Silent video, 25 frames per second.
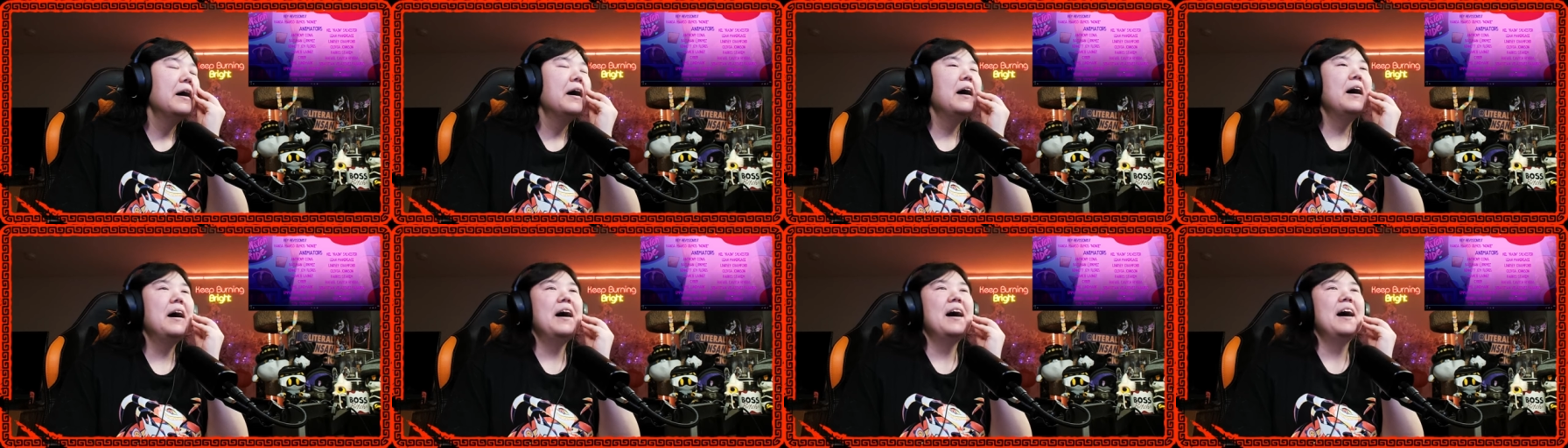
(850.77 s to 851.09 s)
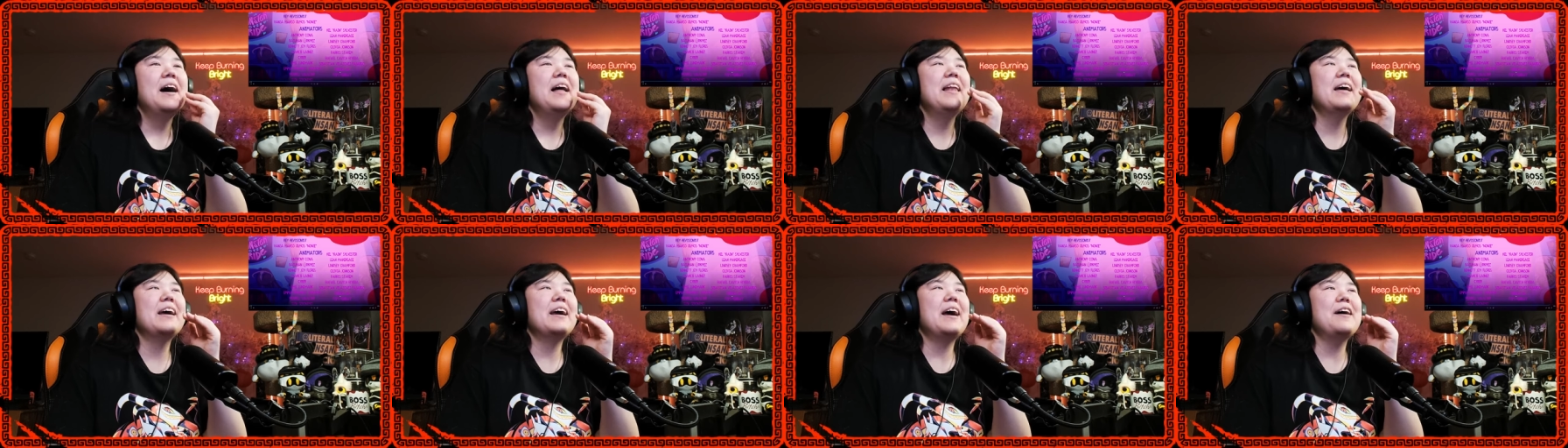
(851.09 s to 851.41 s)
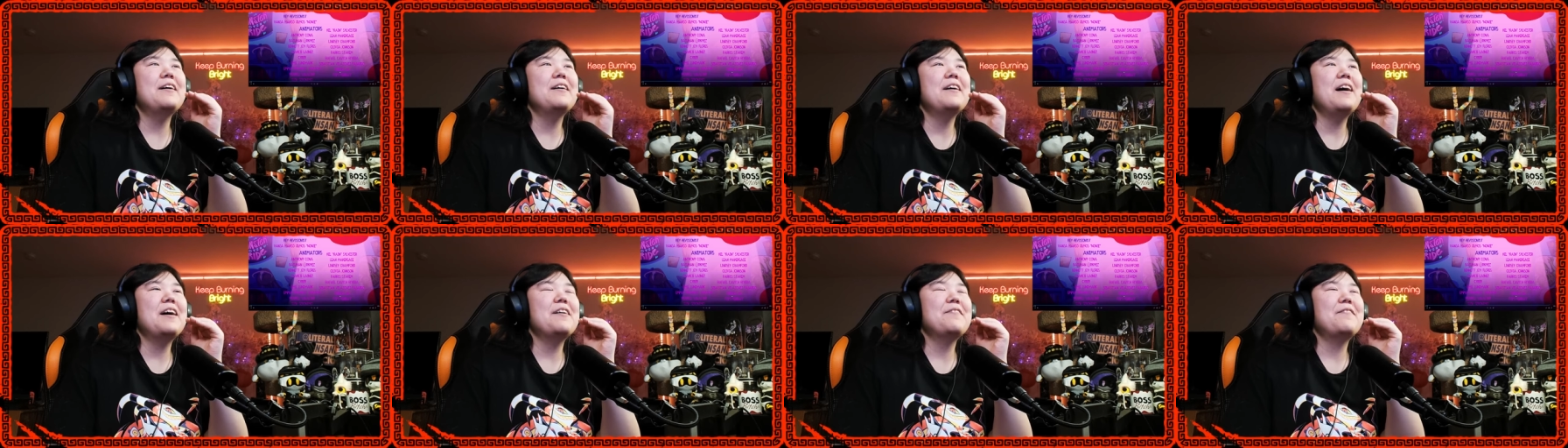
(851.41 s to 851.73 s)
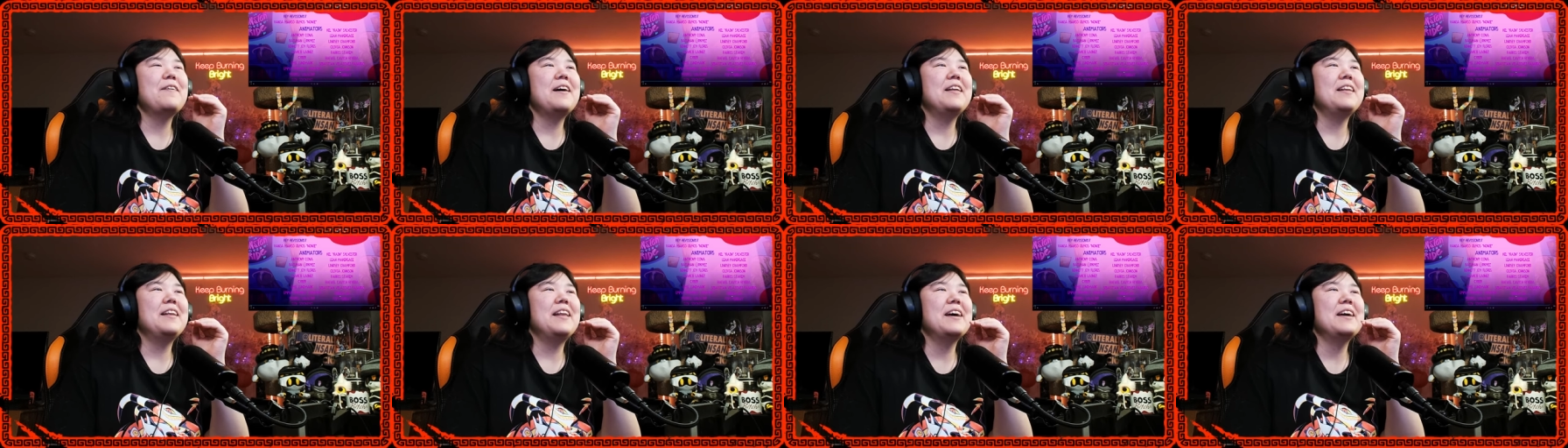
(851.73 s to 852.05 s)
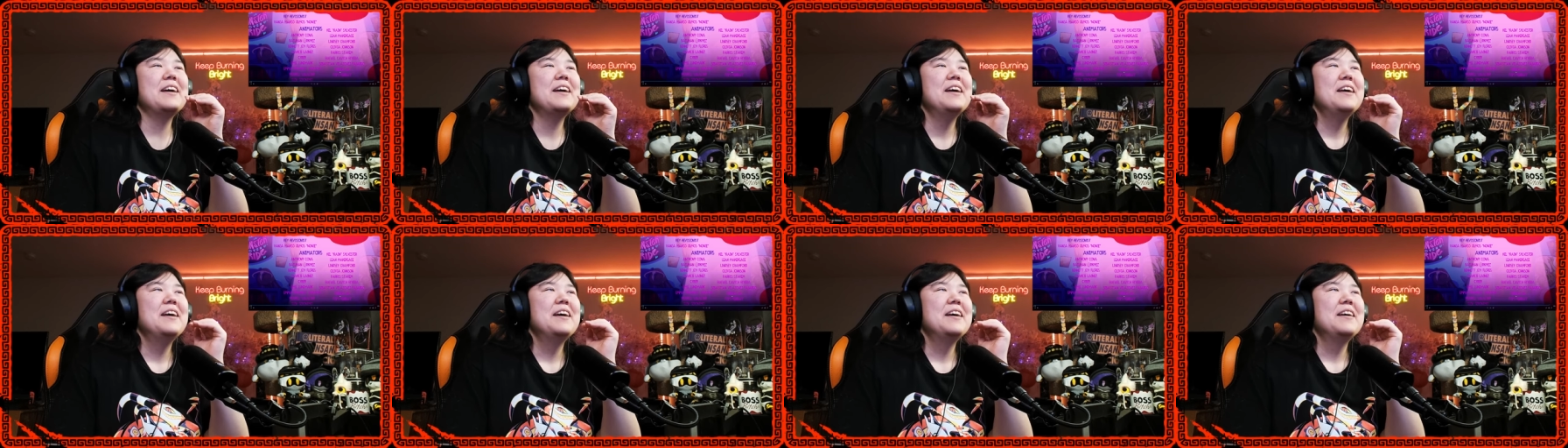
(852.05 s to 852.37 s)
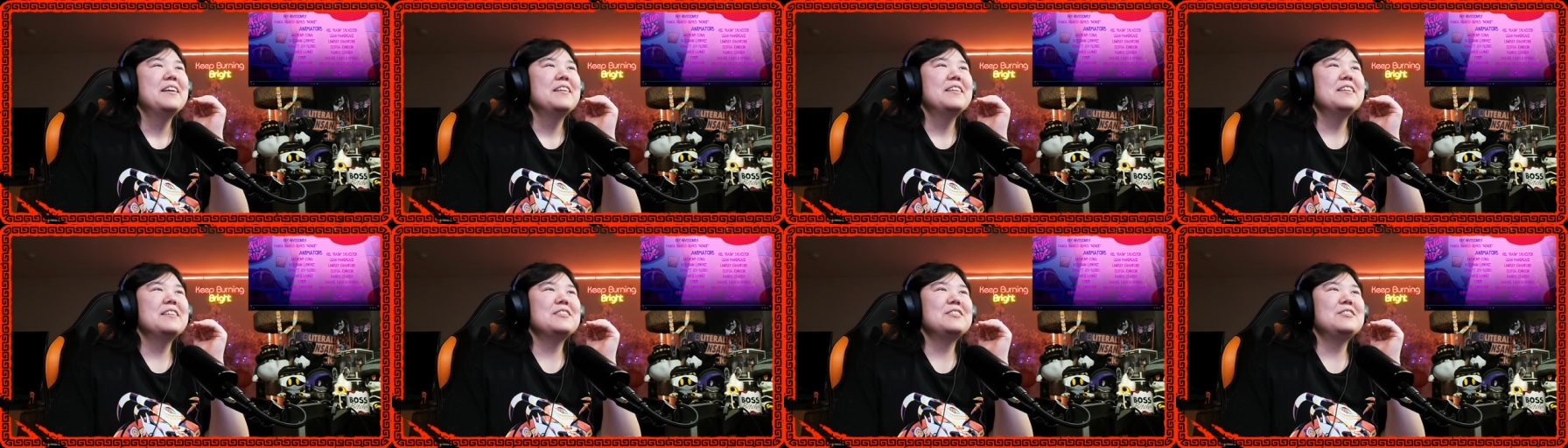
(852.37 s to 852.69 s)
Oh, like I felt like
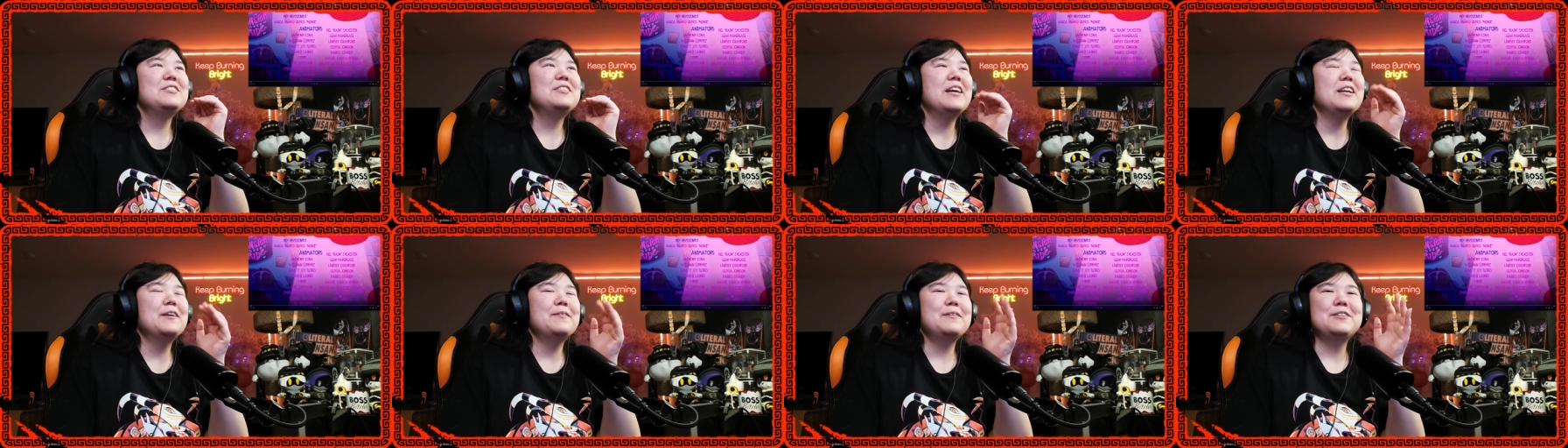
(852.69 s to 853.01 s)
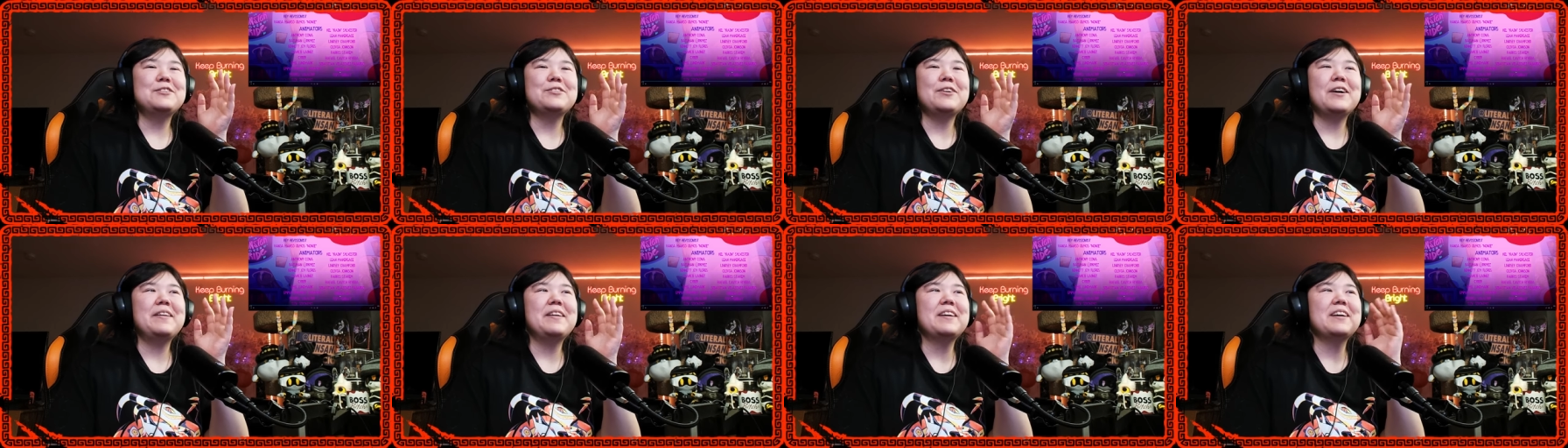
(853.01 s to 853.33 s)
just genuine joy.